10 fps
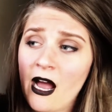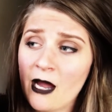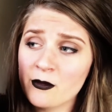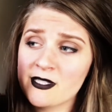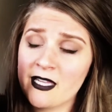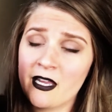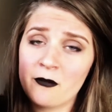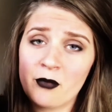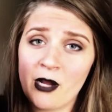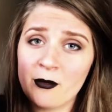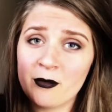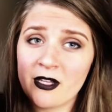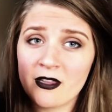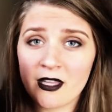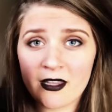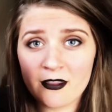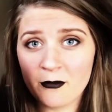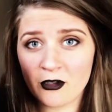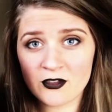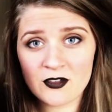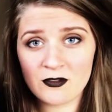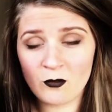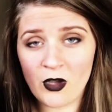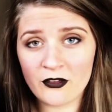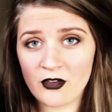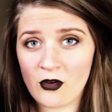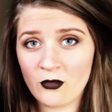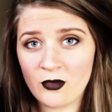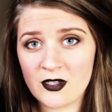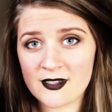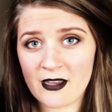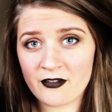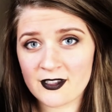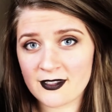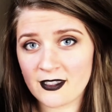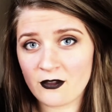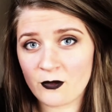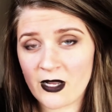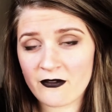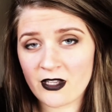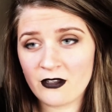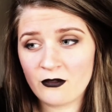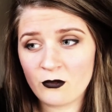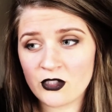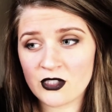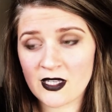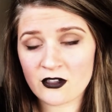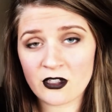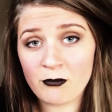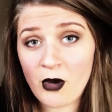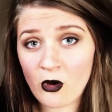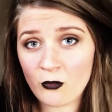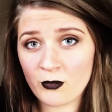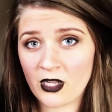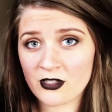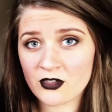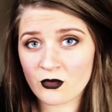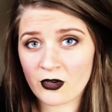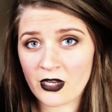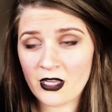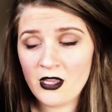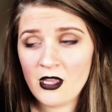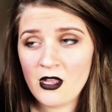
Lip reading: I would say probably like the most well-known is obviously The Raven, which is actually a poem, not a story.